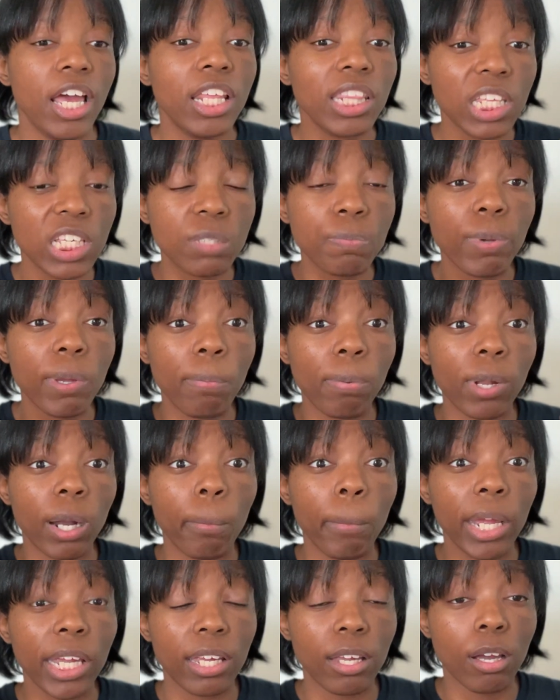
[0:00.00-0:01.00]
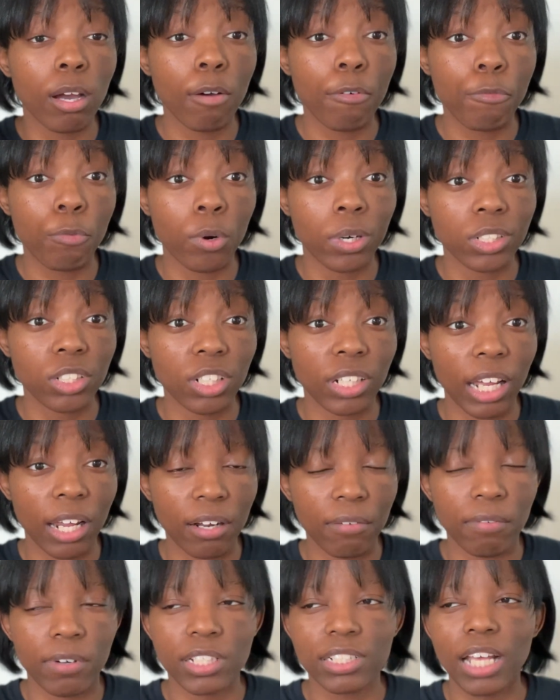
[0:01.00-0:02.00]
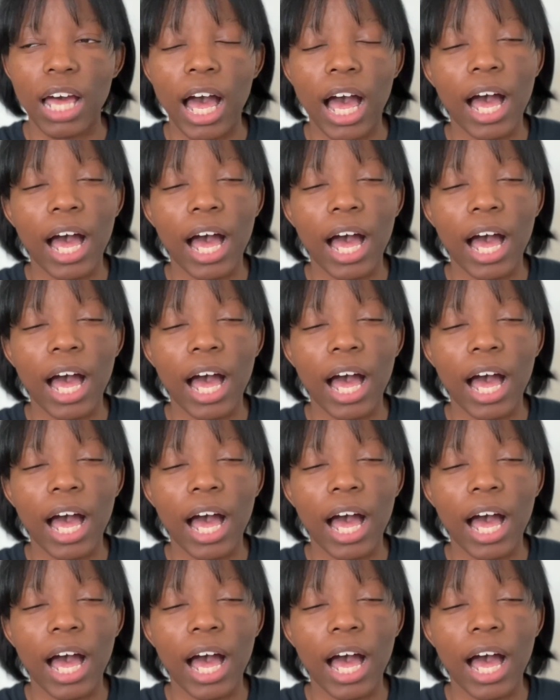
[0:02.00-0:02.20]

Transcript: these people are making a fortune out of us.